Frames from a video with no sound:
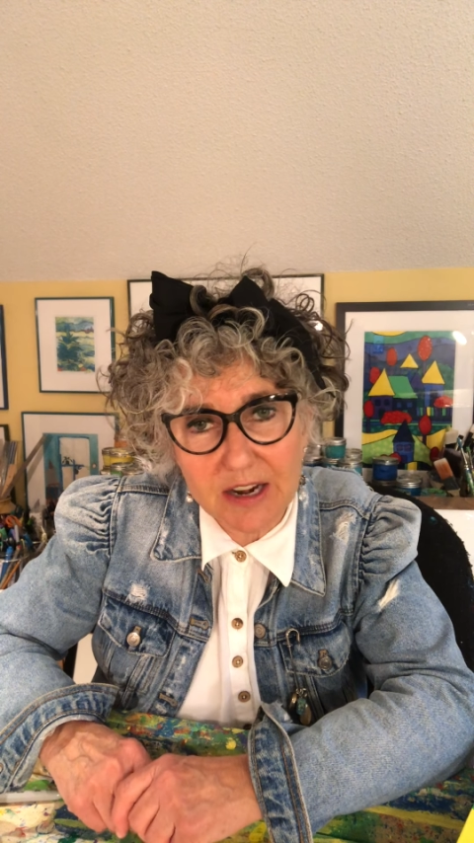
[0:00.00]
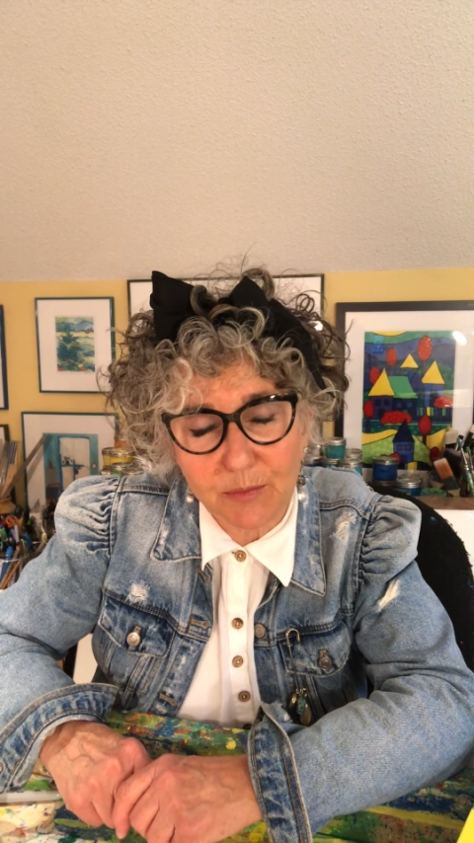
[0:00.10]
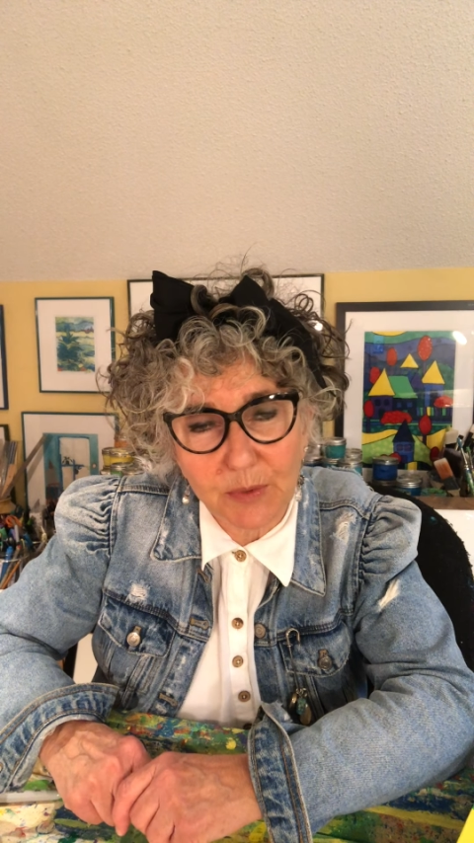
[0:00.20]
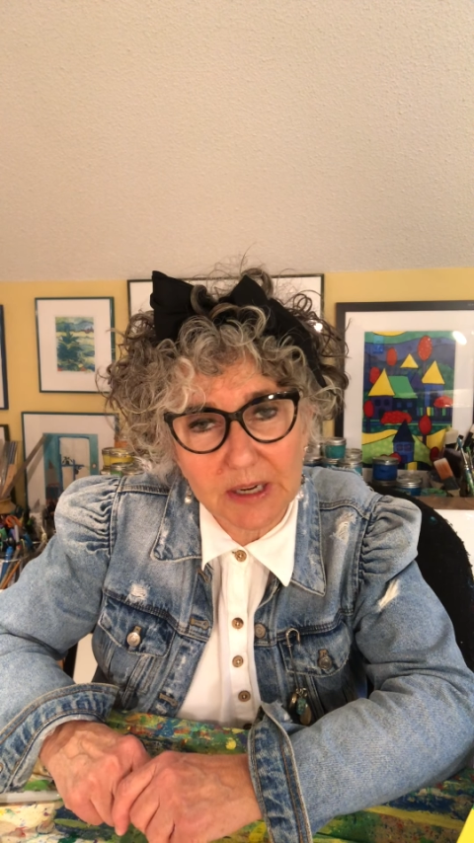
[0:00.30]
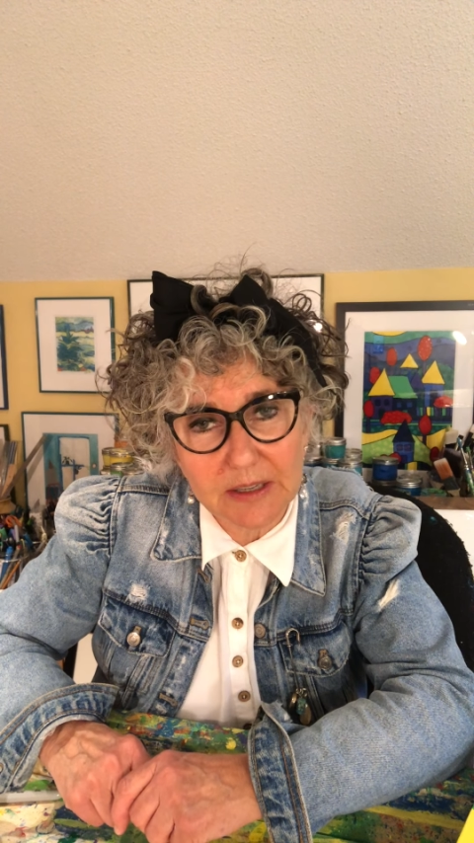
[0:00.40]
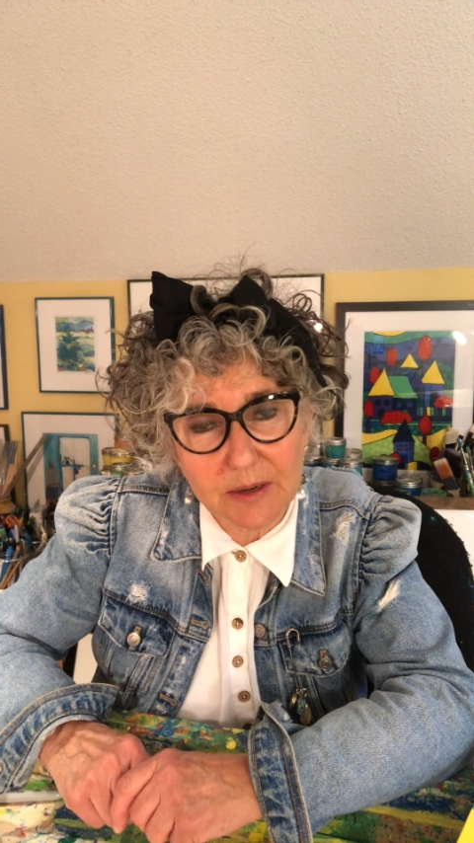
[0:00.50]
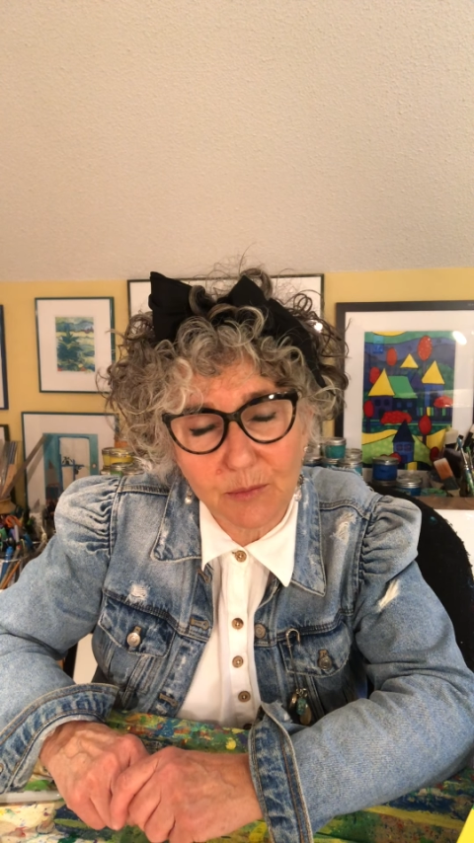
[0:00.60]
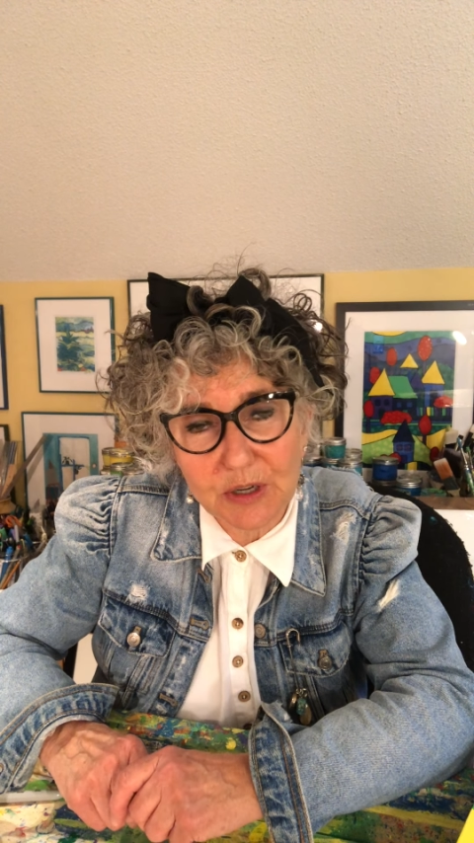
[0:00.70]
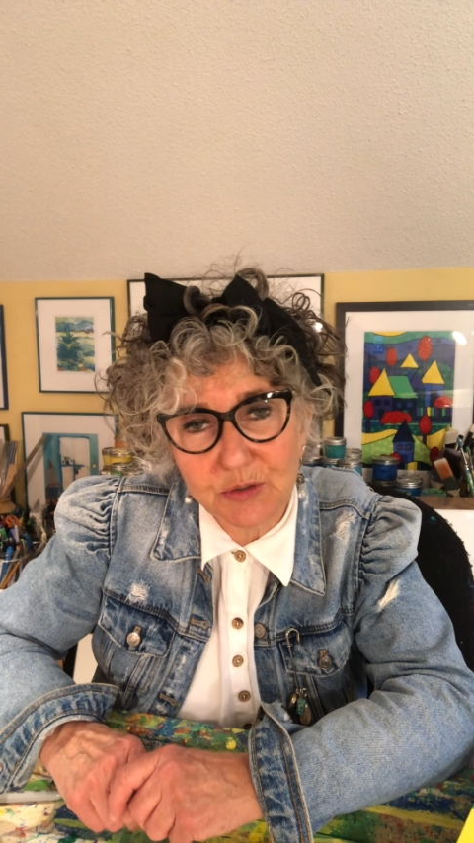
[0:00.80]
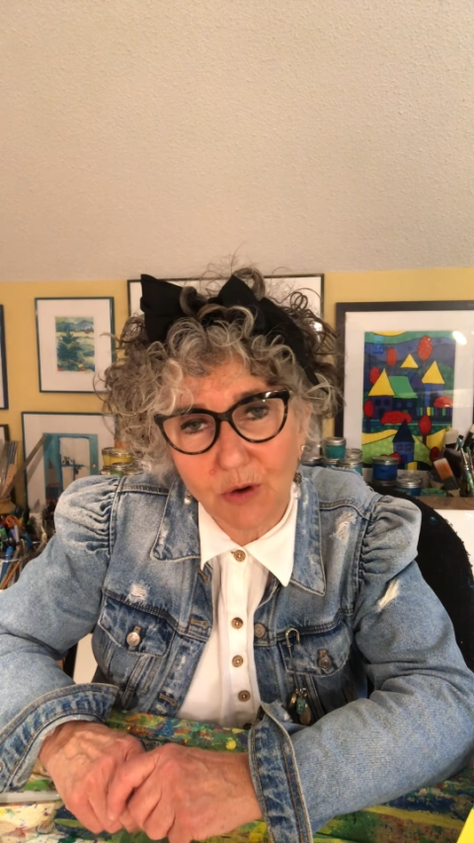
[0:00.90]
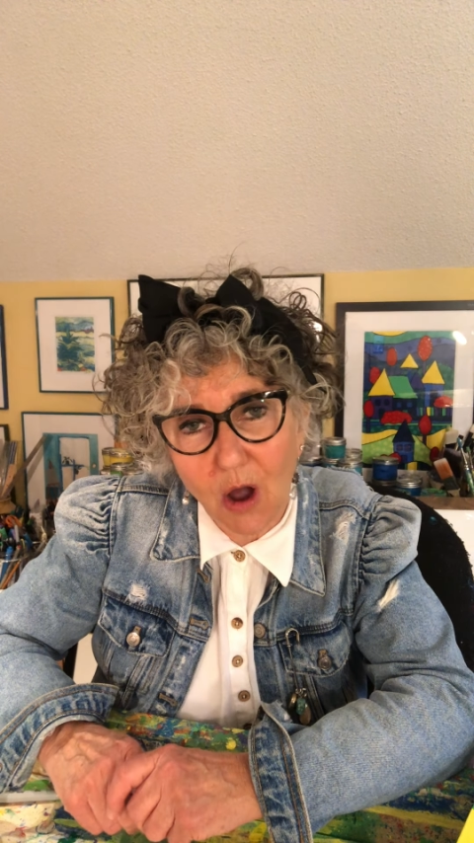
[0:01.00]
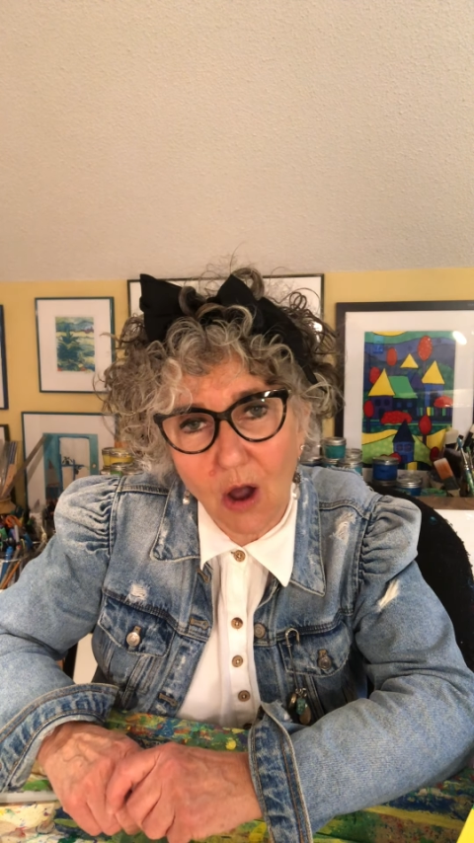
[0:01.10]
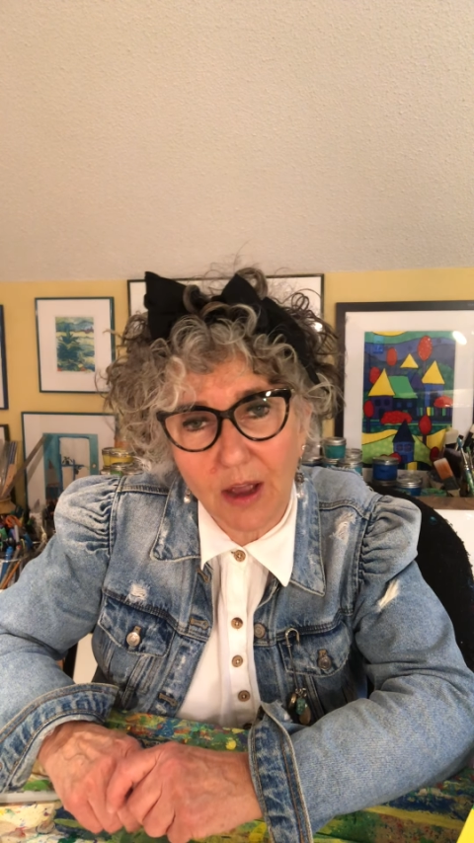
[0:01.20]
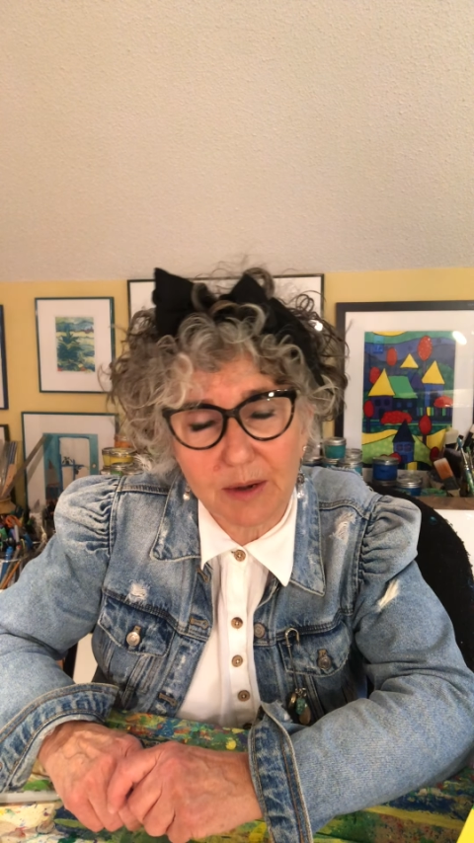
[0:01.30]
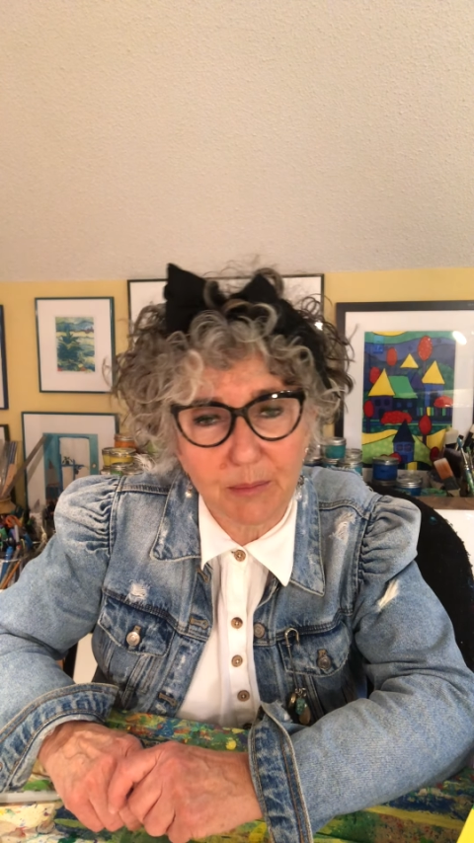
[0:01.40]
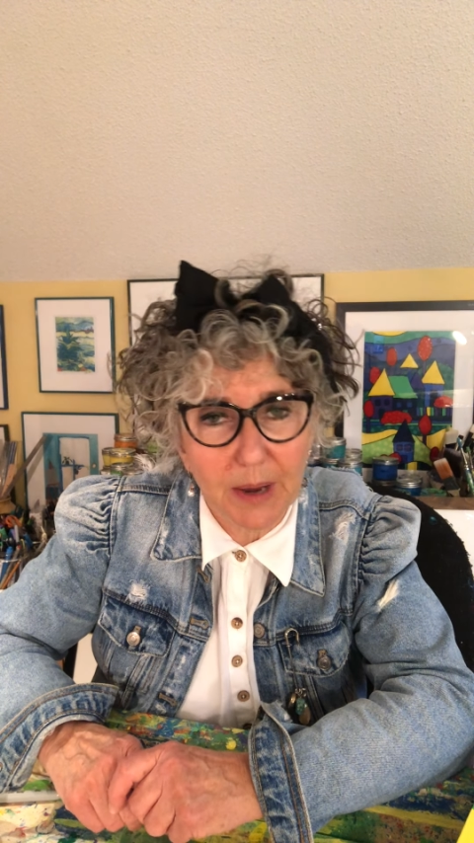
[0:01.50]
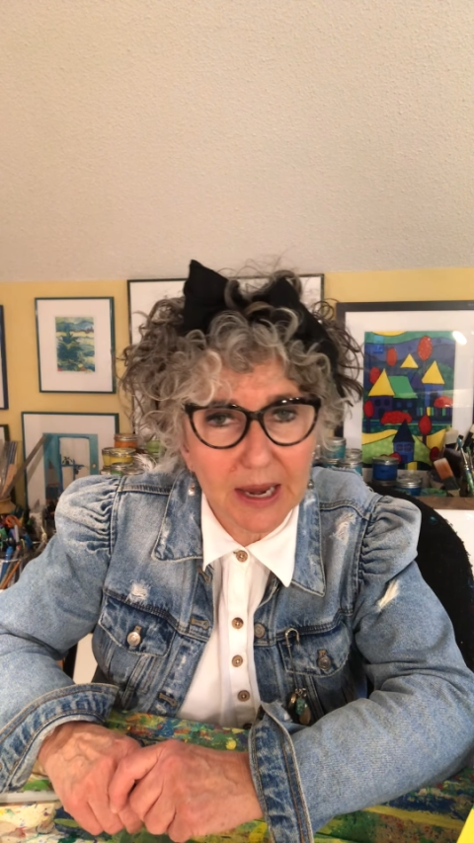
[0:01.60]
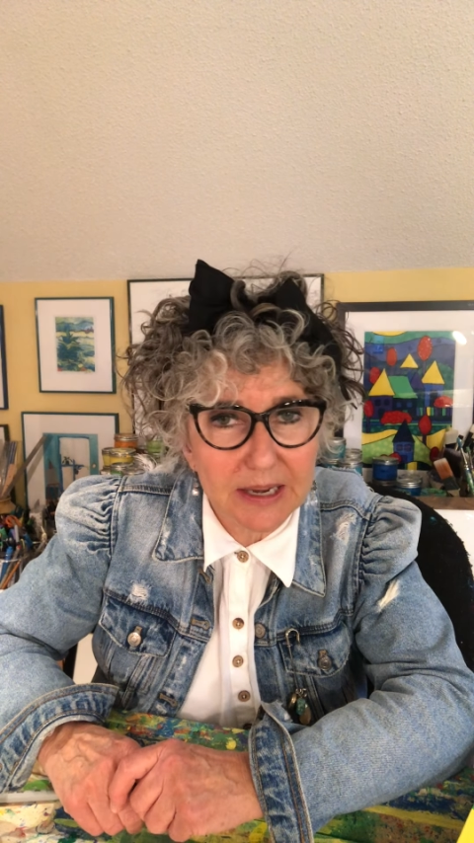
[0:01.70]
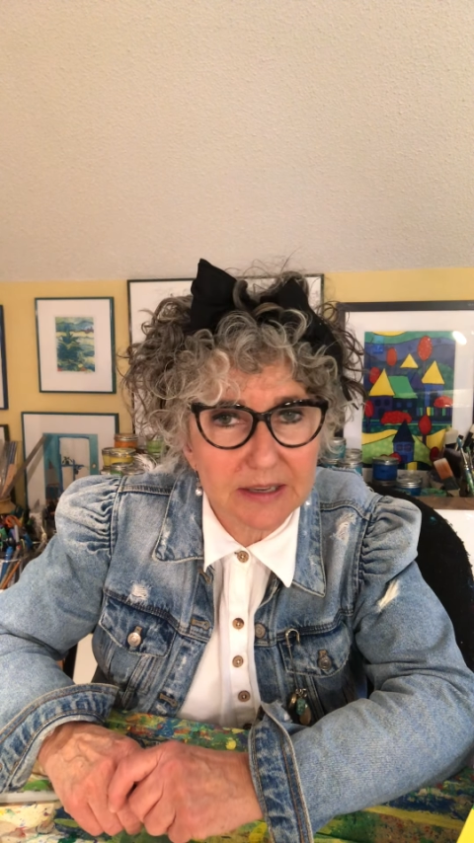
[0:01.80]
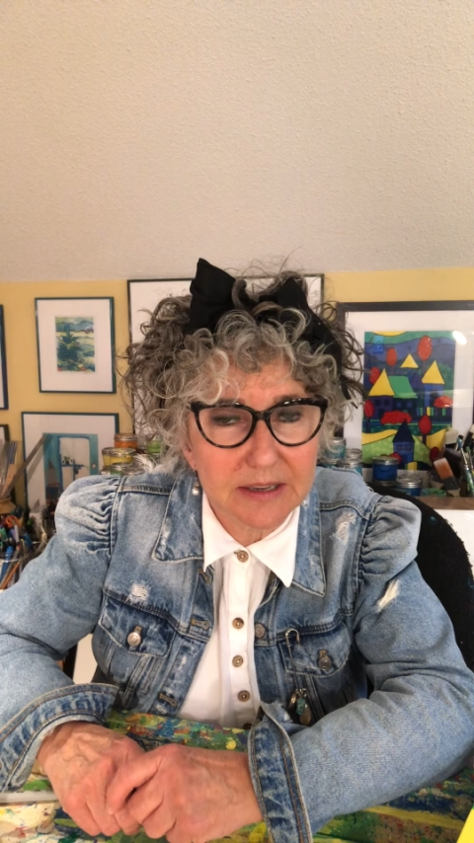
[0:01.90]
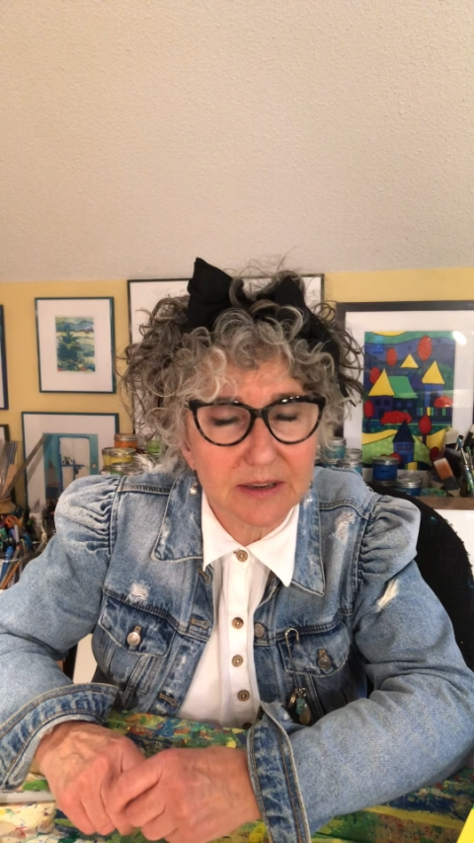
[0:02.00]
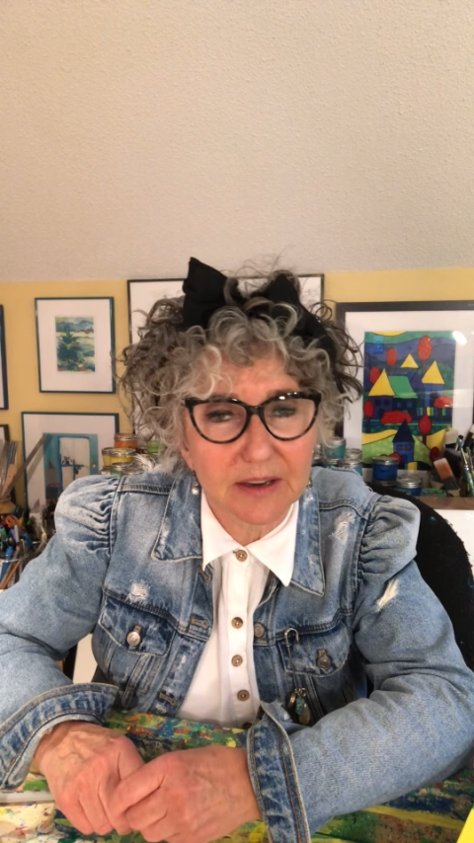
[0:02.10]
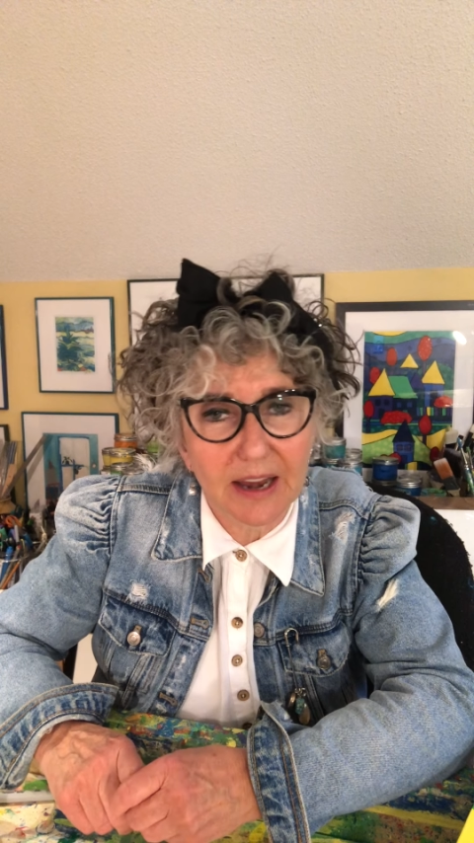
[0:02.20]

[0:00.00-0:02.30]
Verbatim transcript: And we, we draw and paint and